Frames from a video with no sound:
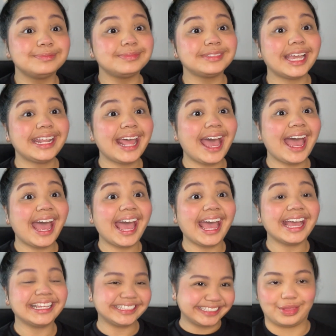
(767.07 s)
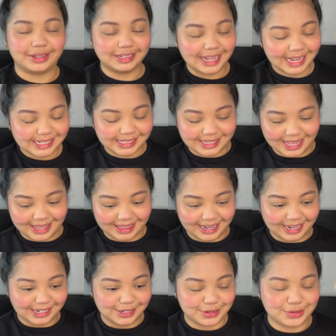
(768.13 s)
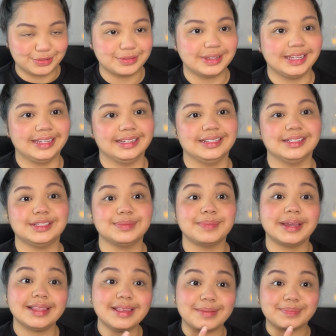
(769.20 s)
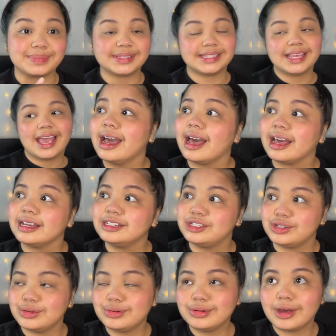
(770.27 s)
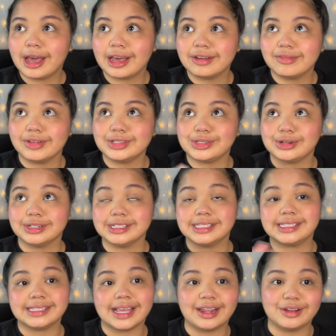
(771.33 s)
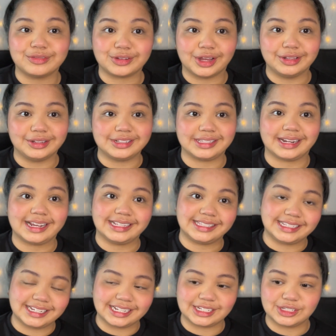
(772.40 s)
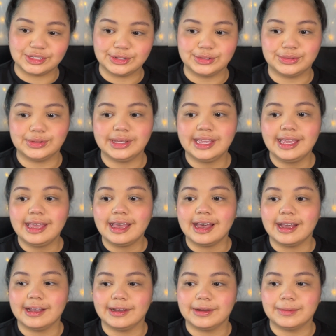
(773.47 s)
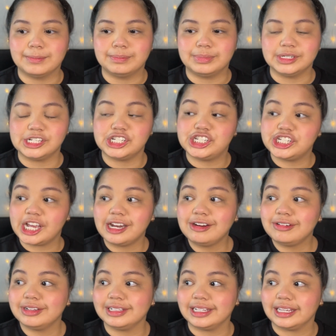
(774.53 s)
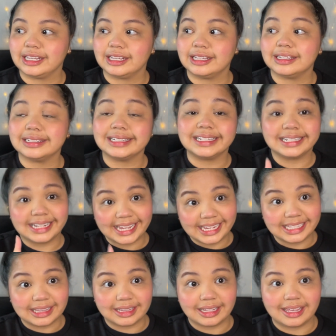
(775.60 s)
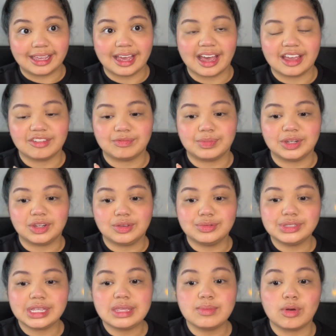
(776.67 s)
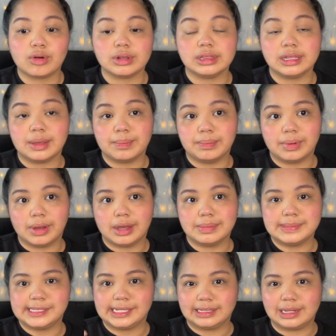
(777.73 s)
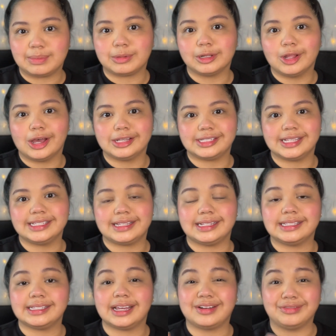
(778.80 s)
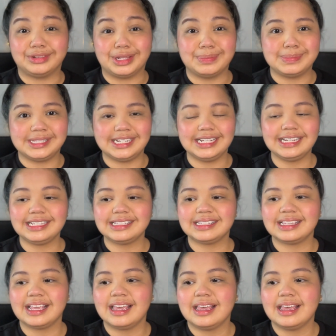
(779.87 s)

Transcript: Ta-da! The last thing that I do is my lips. I do have a certain set of colors that I stick to, but generally, lately, I've been using more lip balms and lip glosses instead of lipsticks,